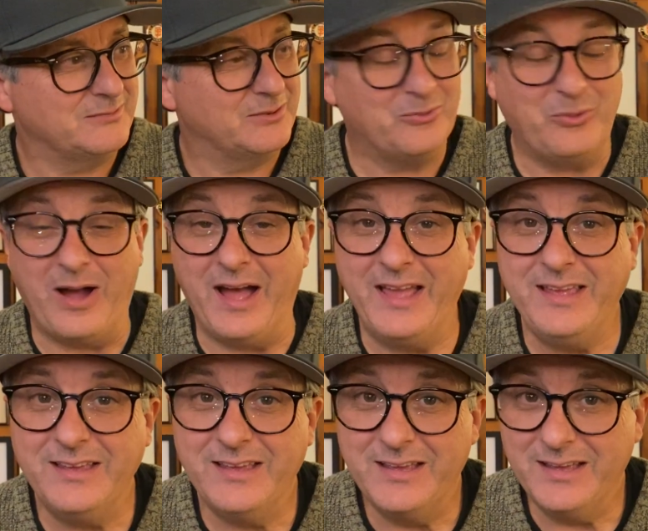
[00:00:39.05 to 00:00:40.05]
Why?
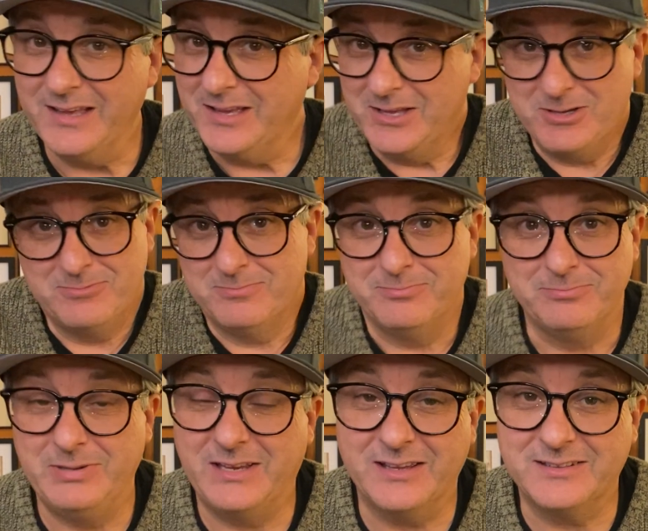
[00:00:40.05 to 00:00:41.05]

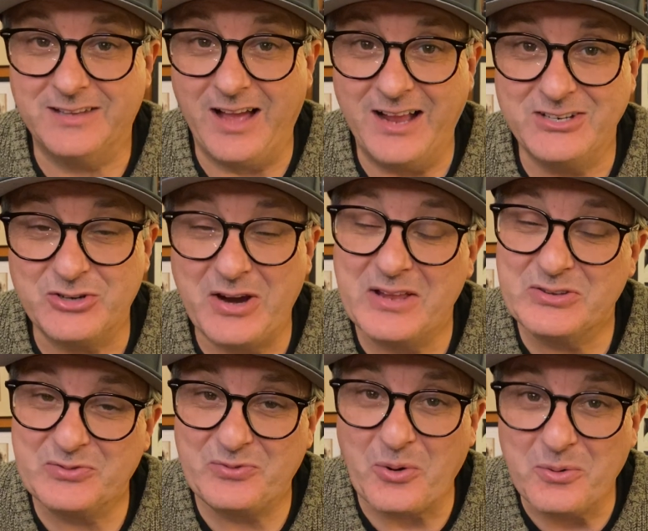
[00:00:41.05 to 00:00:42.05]
Because God
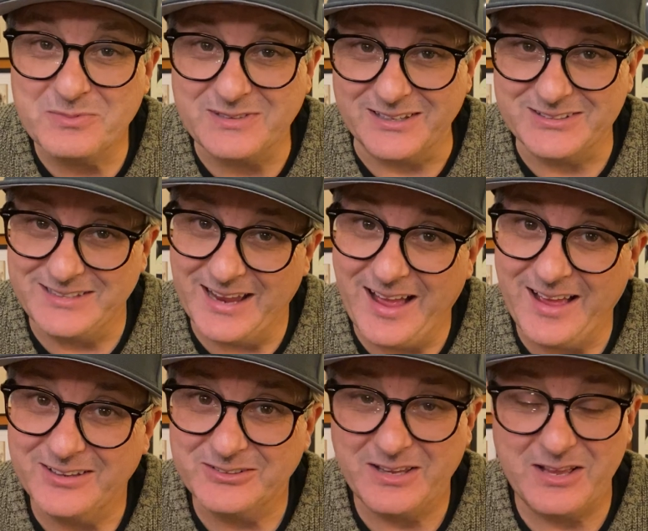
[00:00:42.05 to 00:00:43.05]
transforms us,
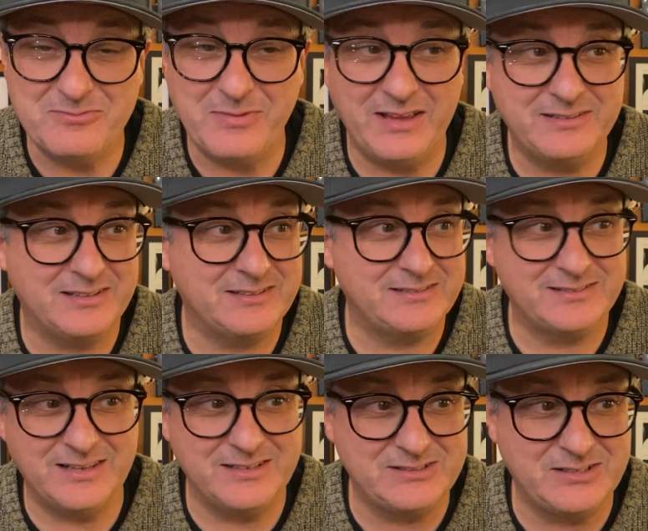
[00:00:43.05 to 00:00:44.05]
yeah? And makes us
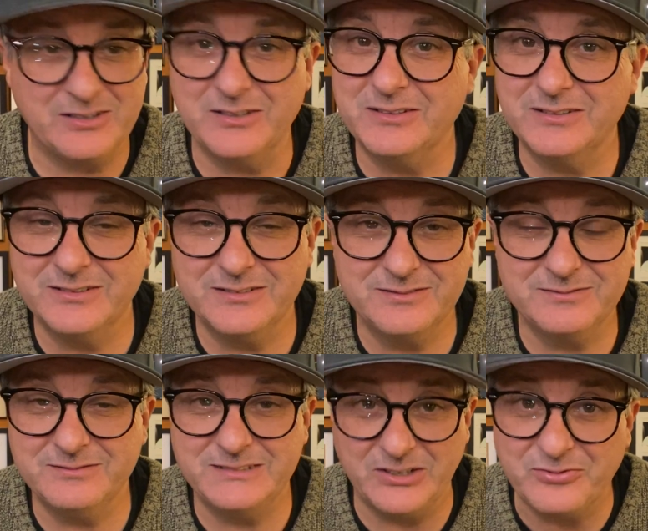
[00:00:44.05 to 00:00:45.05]
into
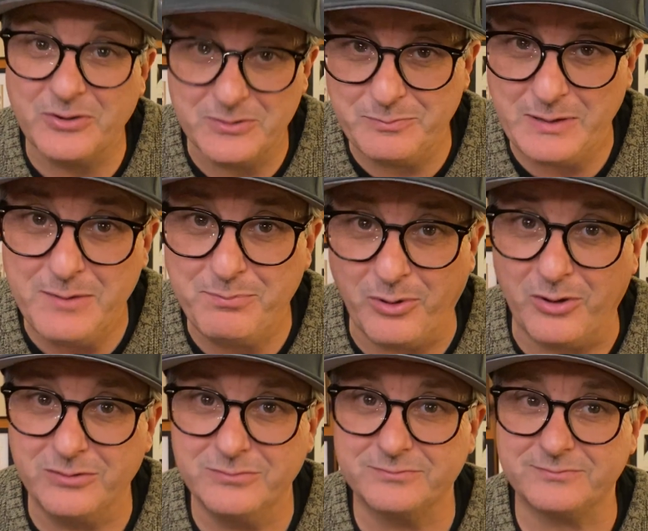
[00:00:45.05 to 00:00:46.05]
different people.